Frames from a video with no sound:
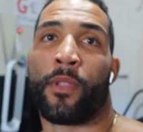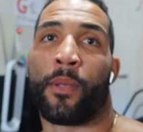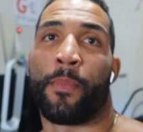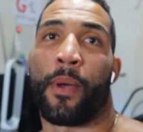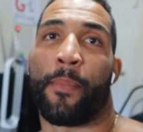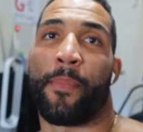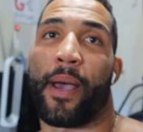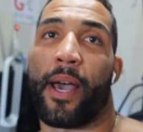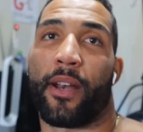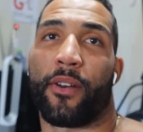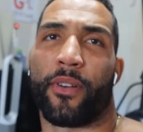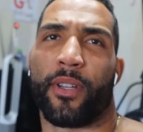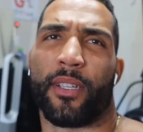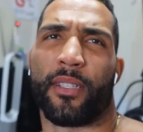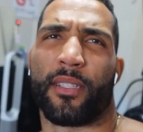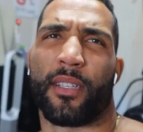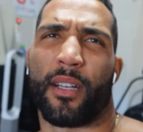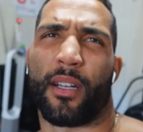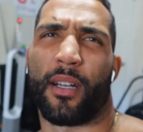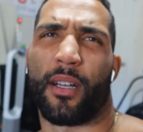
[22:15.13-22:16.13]
my battery
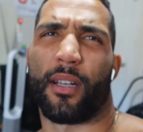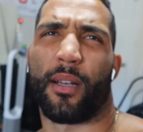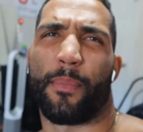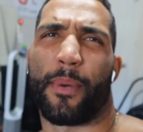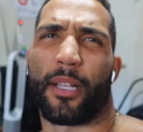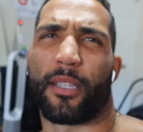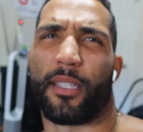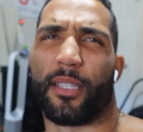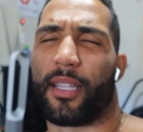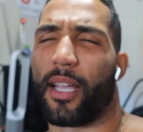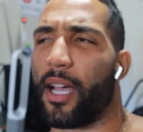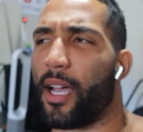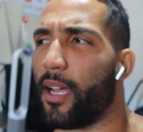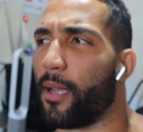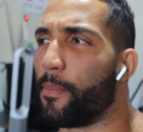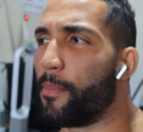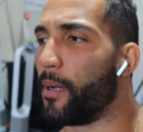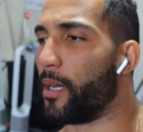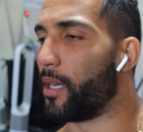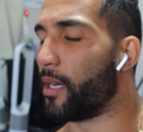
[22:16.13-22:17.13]
is about to
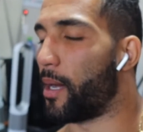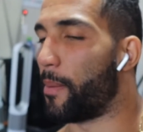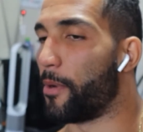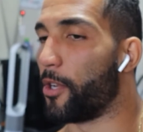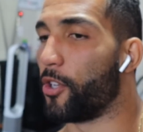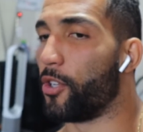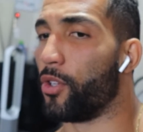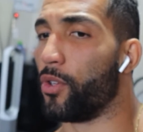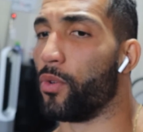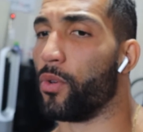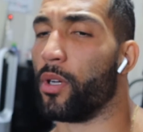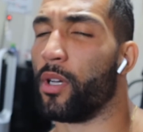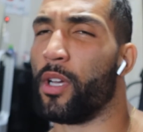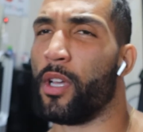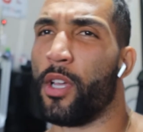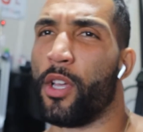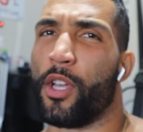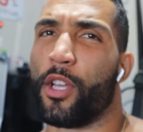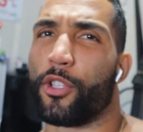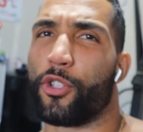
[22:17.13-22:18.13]
die, but I'm gonna do
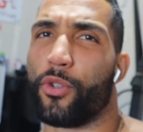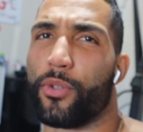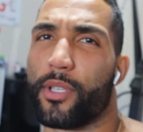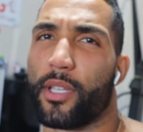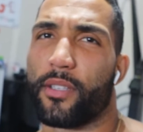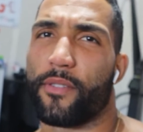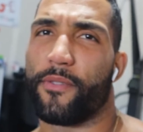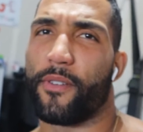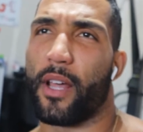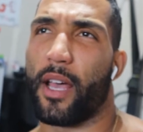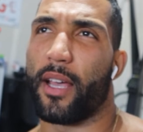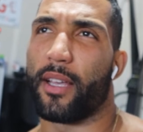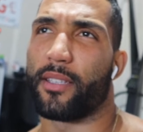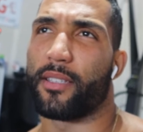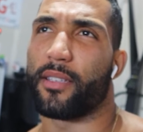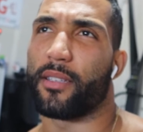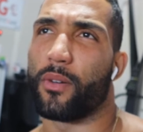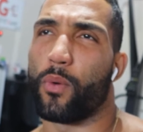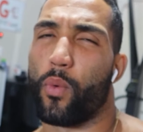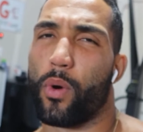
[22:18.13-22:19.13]
2 sets of
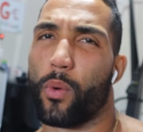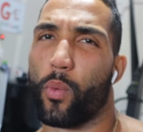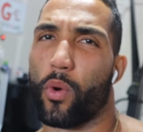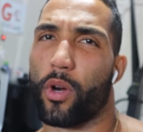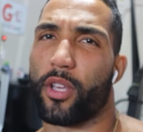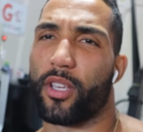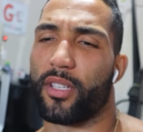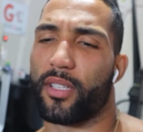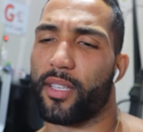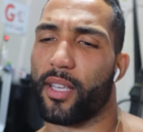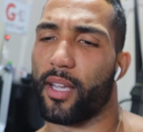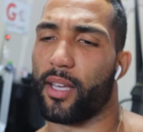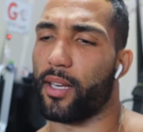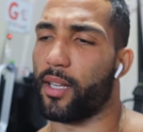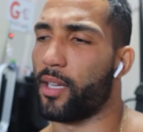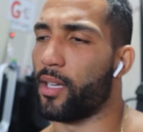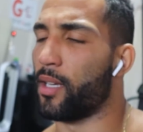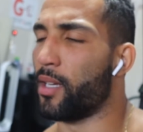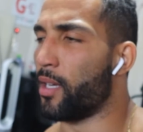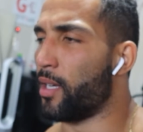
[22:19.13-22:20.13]
flies, 1 working
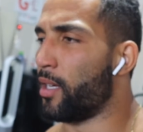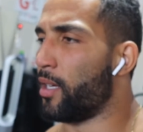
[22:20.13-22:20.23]
set.